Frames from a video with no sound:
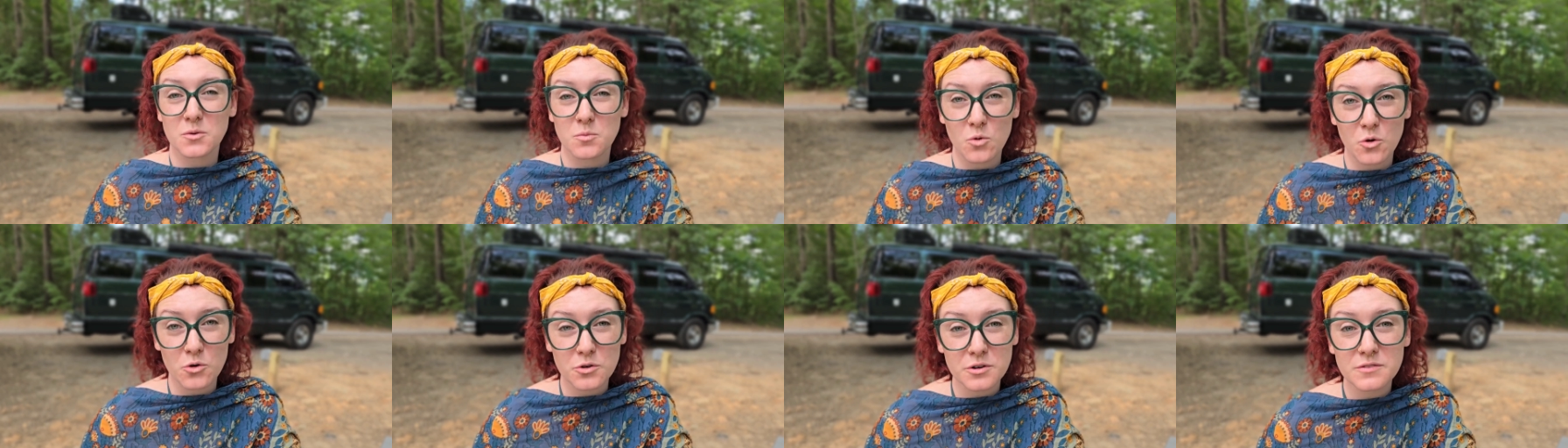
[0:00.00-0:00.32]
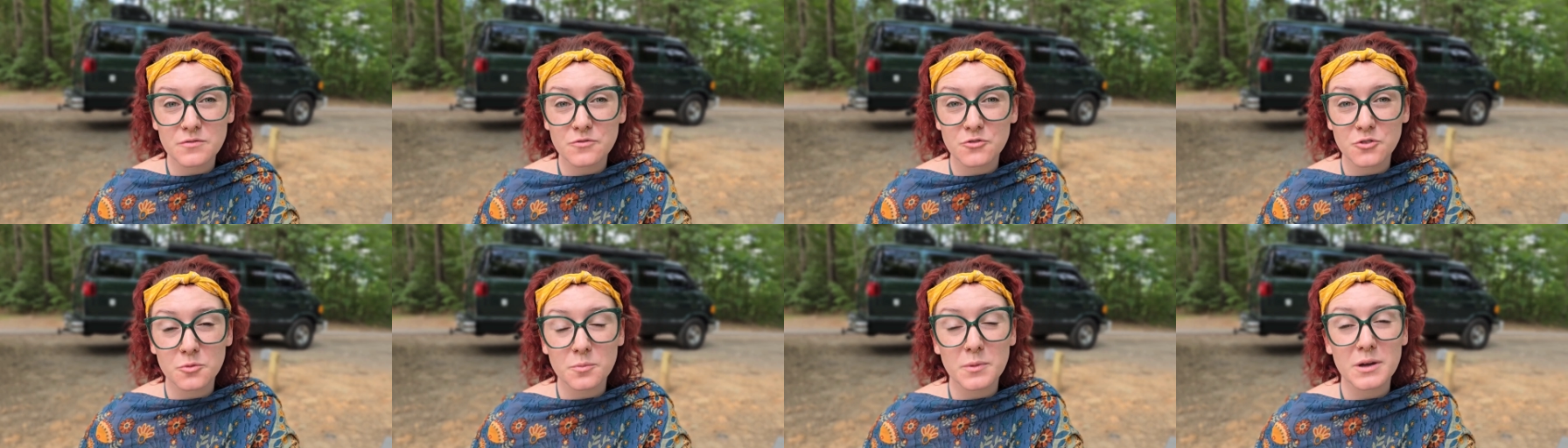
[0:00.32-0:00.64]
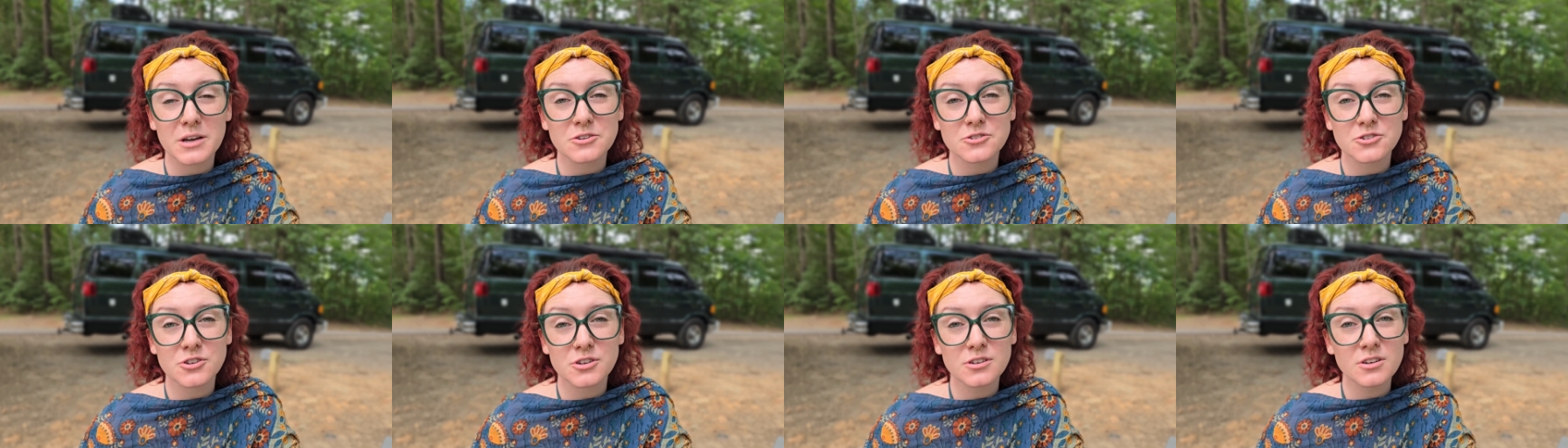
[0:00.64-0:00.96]
more
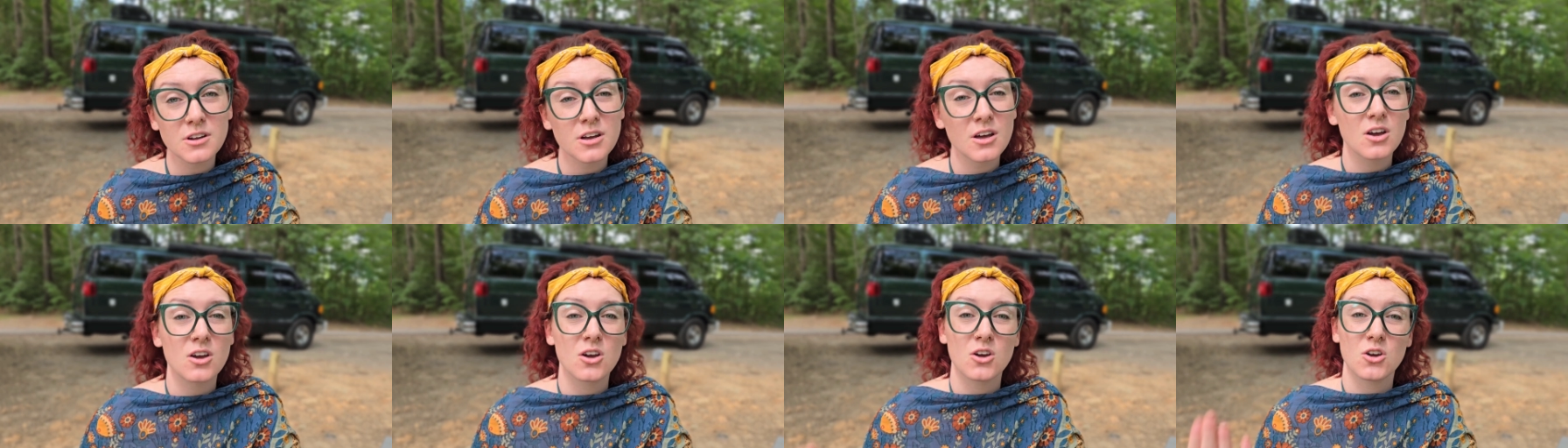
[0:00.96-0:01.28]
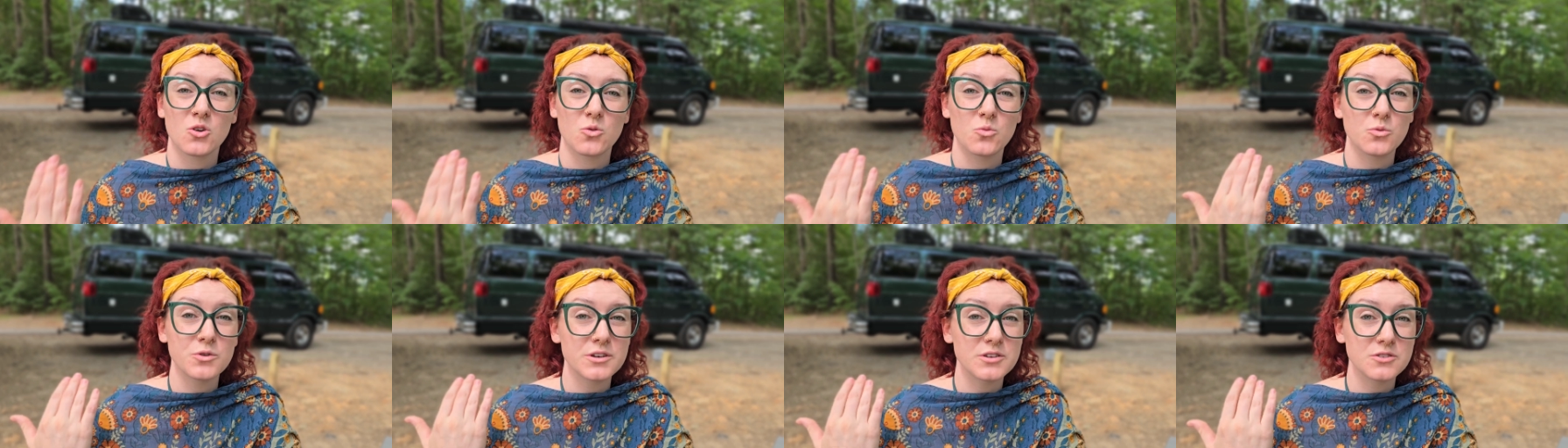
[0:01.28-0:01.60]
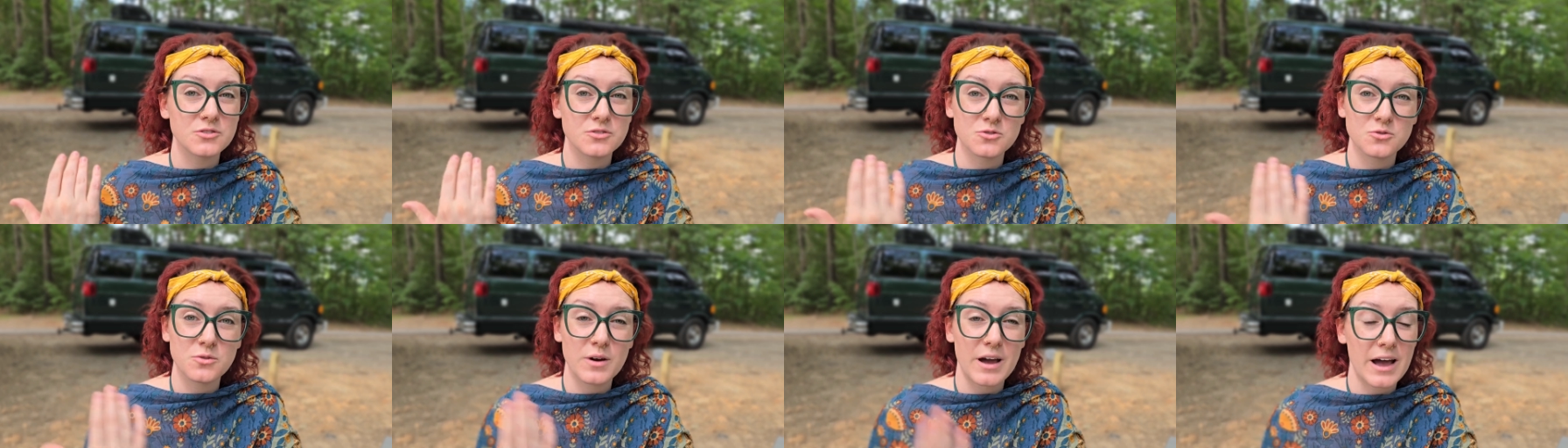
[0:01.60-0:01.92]
information, we
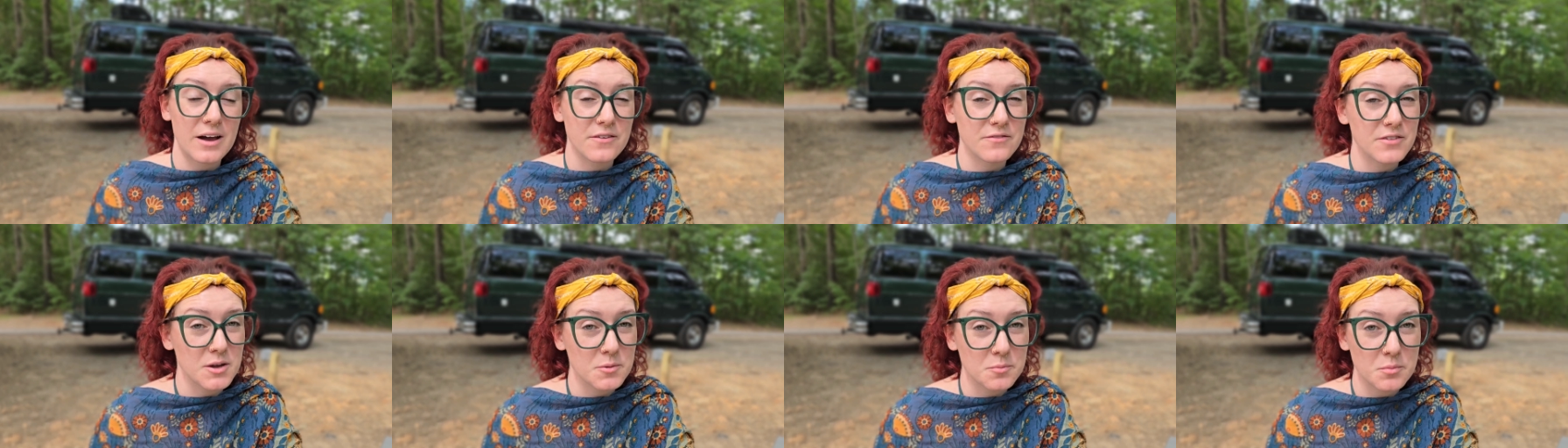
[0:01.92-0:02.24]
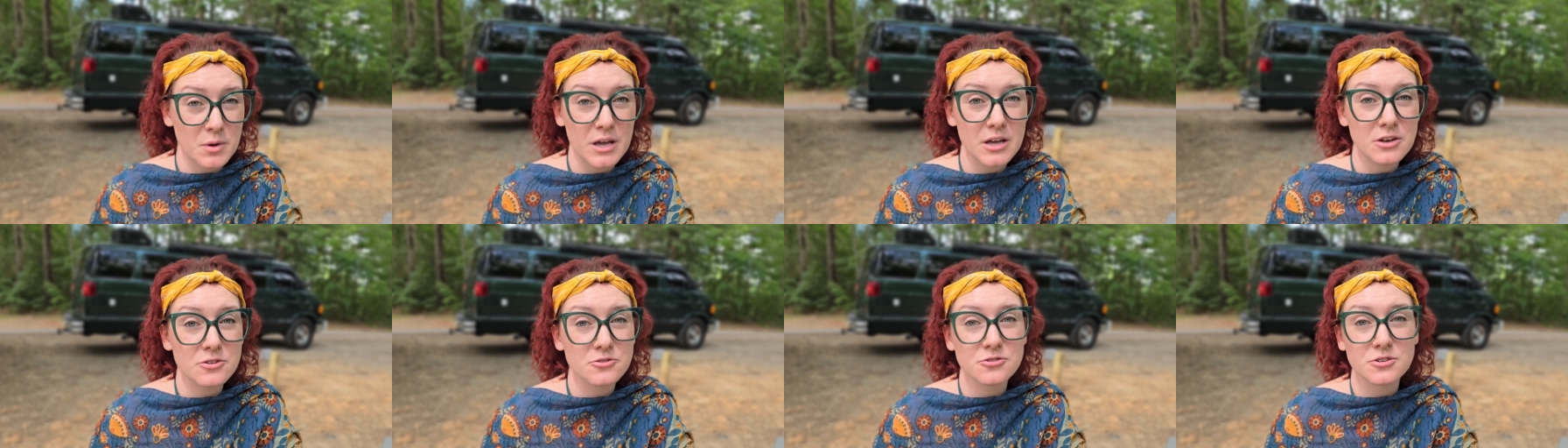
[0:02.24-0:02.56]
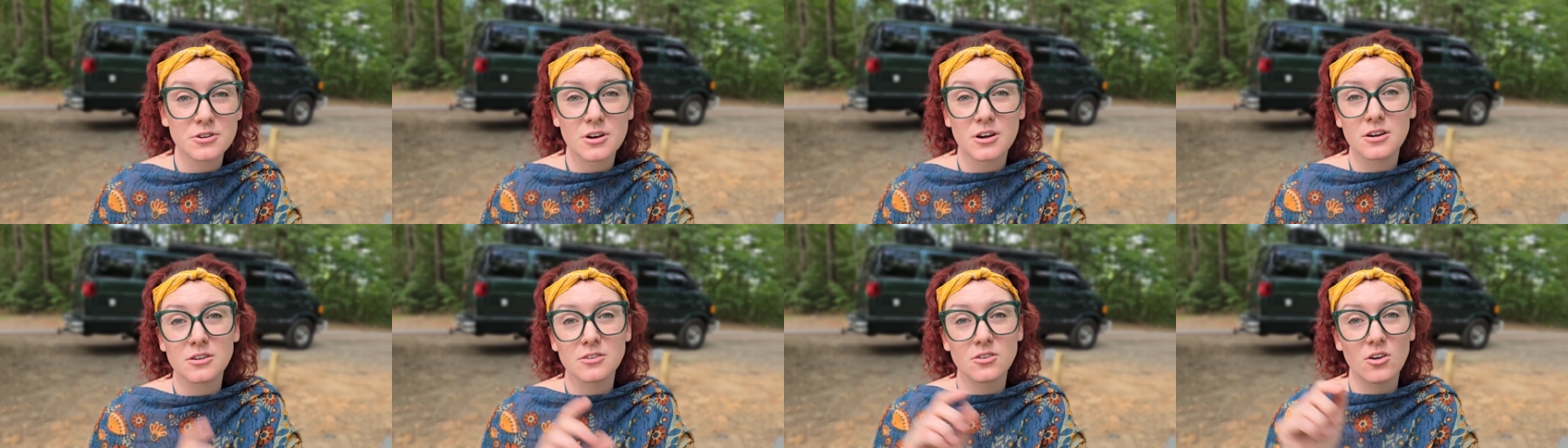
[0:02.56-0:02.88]
do have a
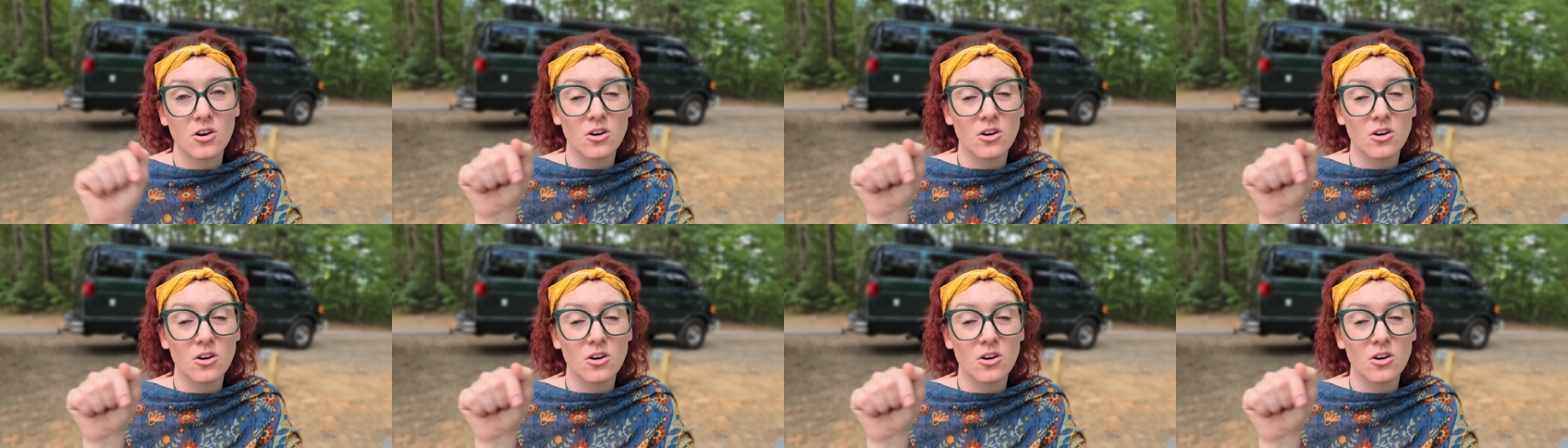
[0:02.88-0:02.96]
Patreon.